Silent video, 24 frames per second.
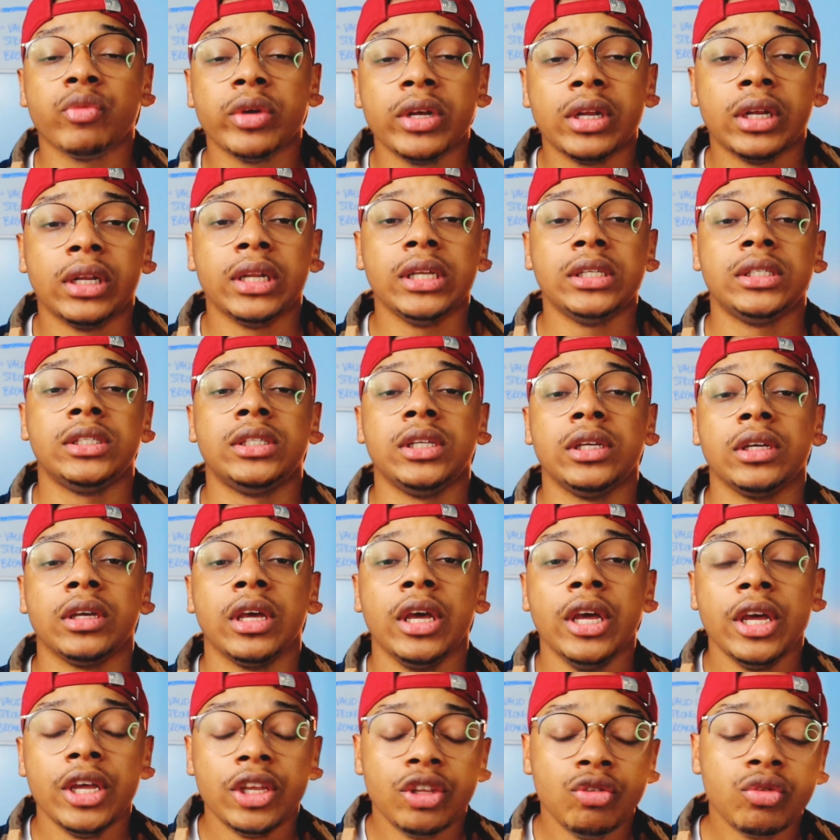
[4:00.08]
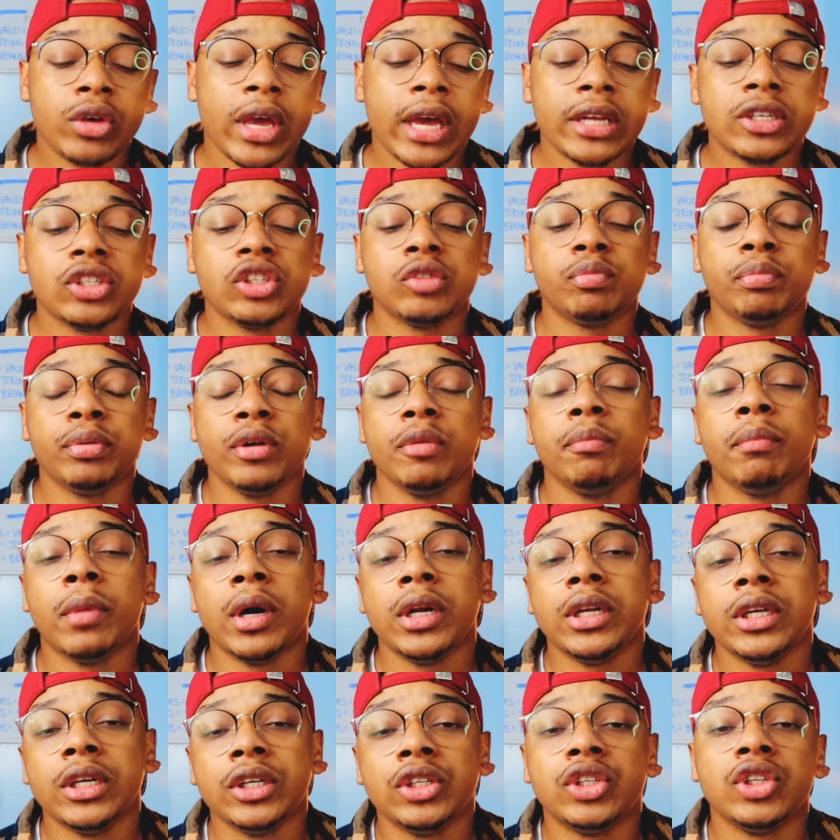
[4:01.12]
realistic. You can't just put
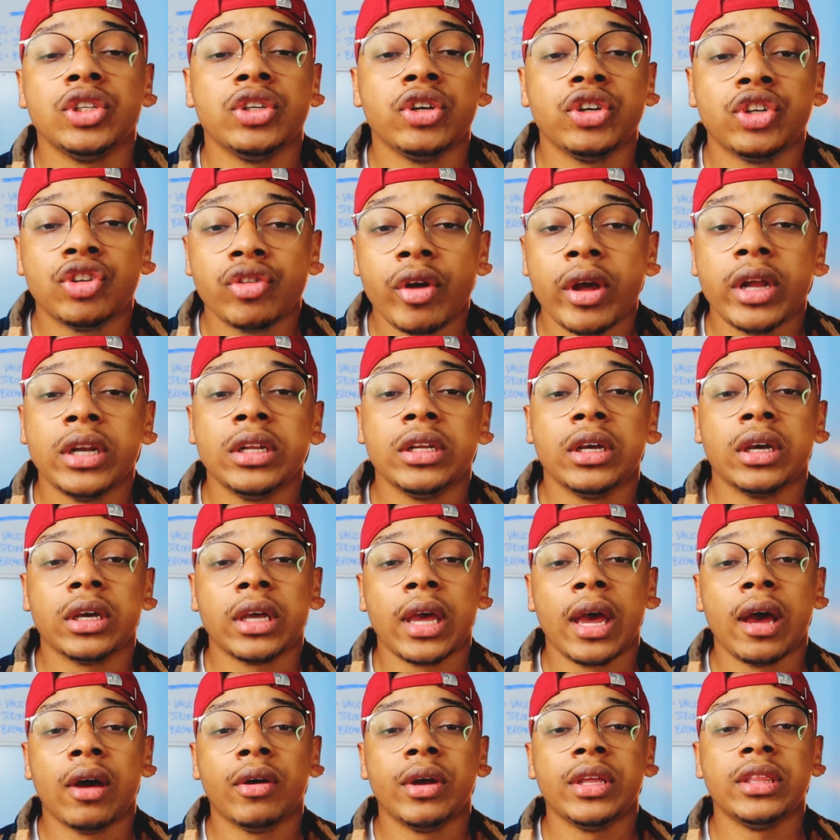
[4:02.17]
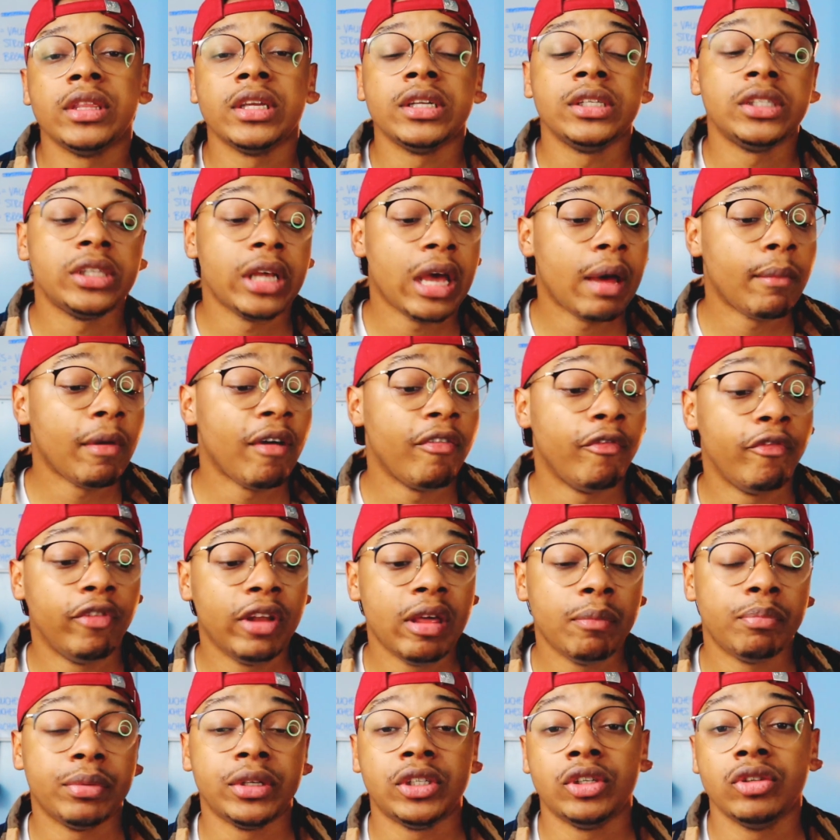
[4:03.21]
money into your trading account and then say, I'm gonna
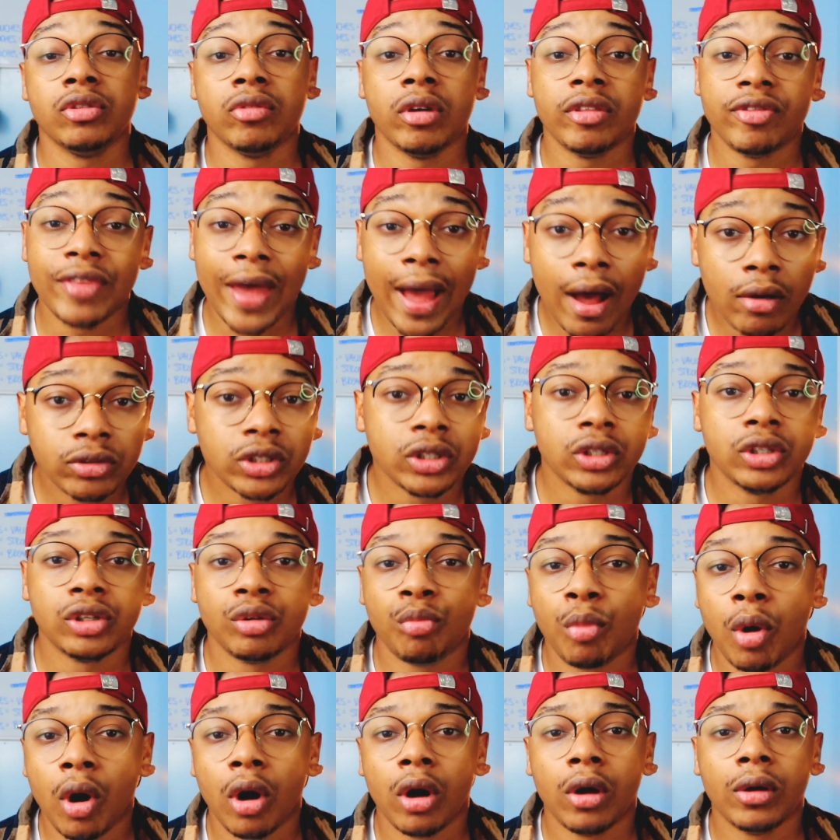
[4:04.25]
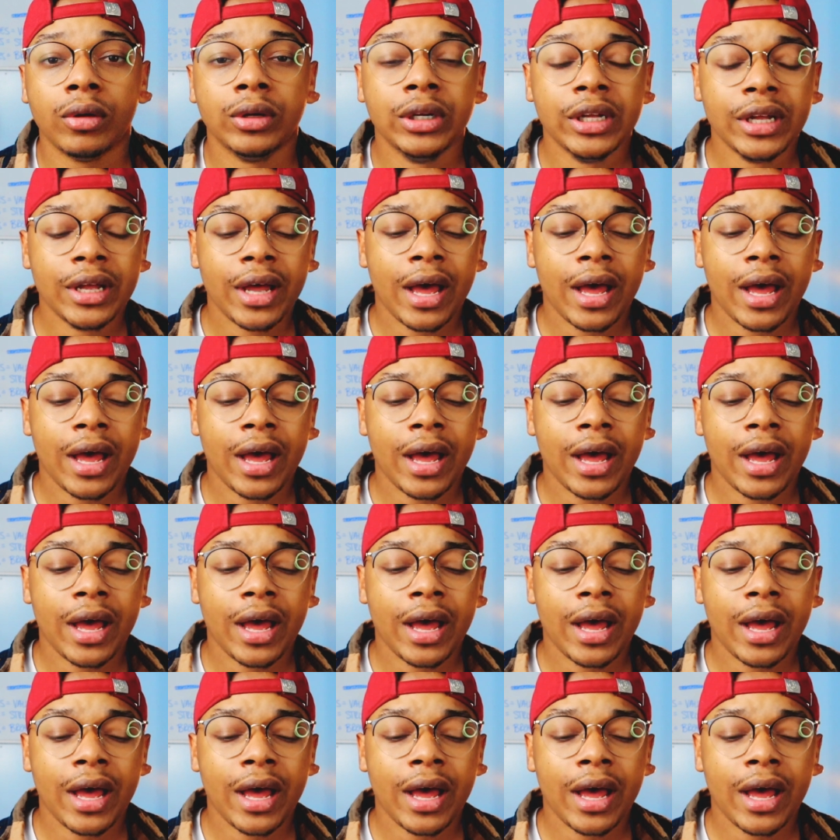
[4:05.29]
flip it to 1,000 tomorrow.